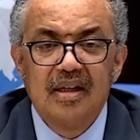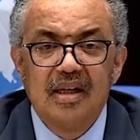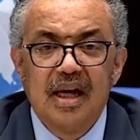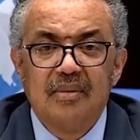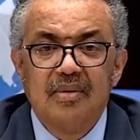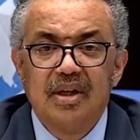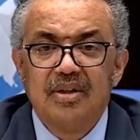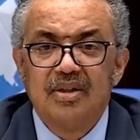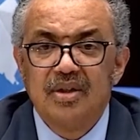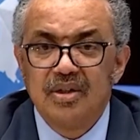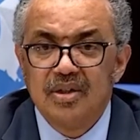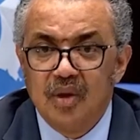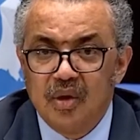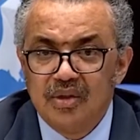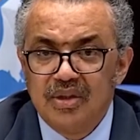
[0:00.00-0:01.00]
WHO is
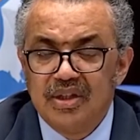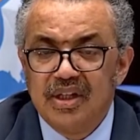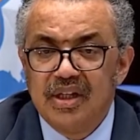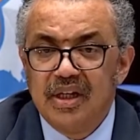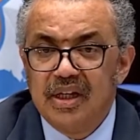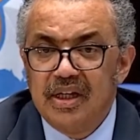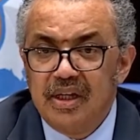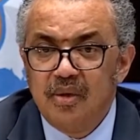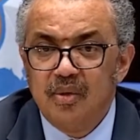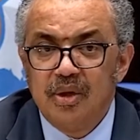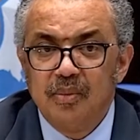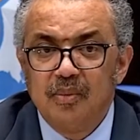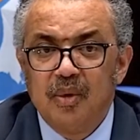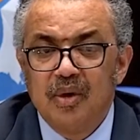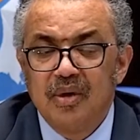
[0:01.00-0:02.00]
launching a new
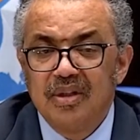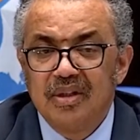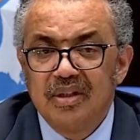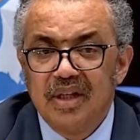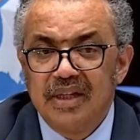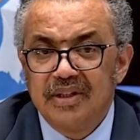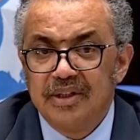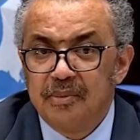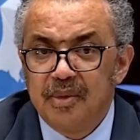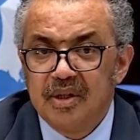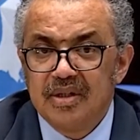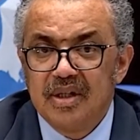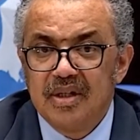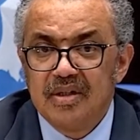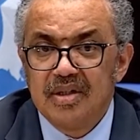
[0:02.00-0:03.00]
report that
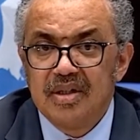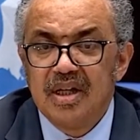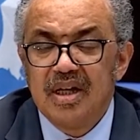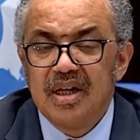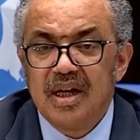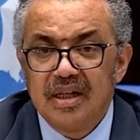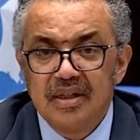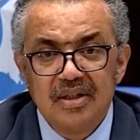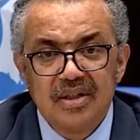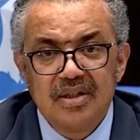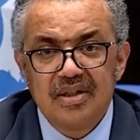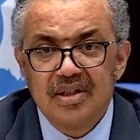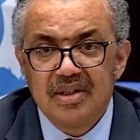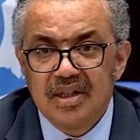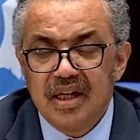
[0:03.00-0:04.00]
represents the
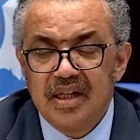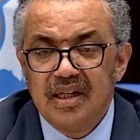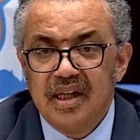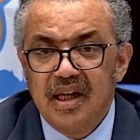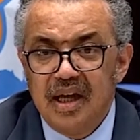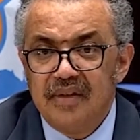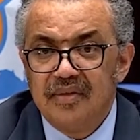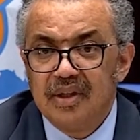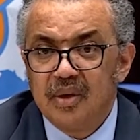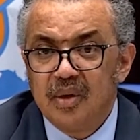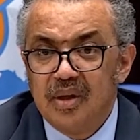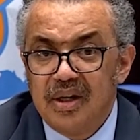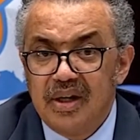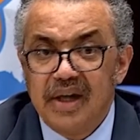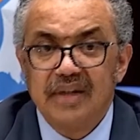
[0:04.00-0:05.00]
largest study ever
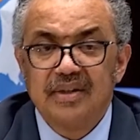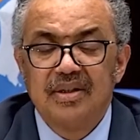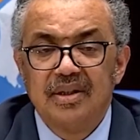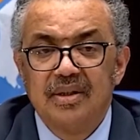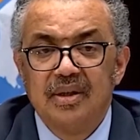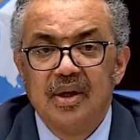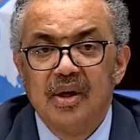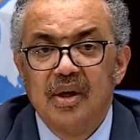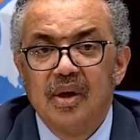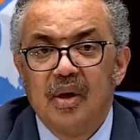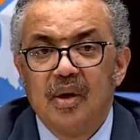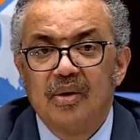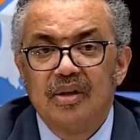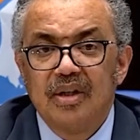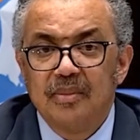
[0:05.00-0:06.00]
conducted
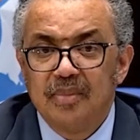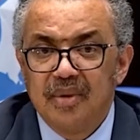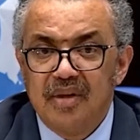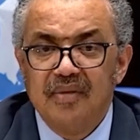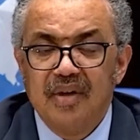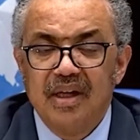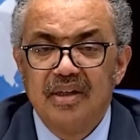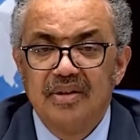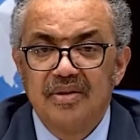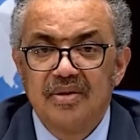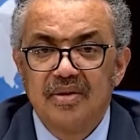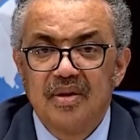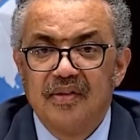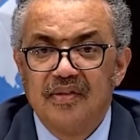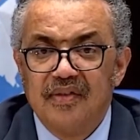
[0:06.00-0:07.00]
on the prevalence
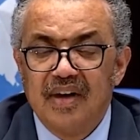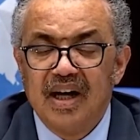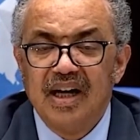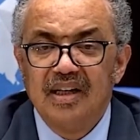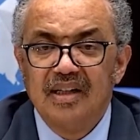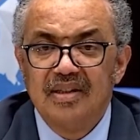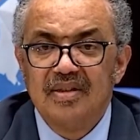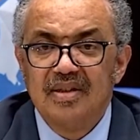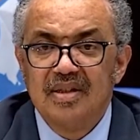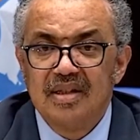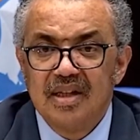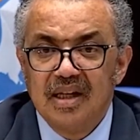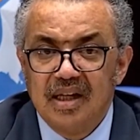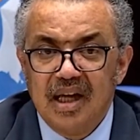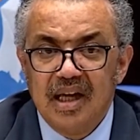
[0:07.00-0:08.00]
of violence
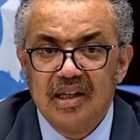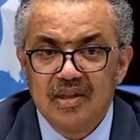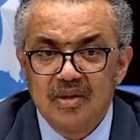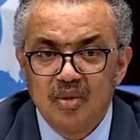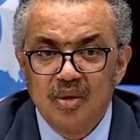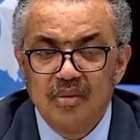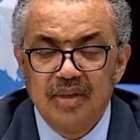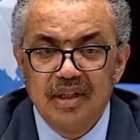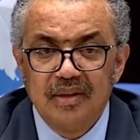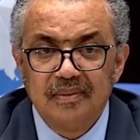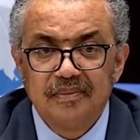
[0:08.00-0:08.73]
against women.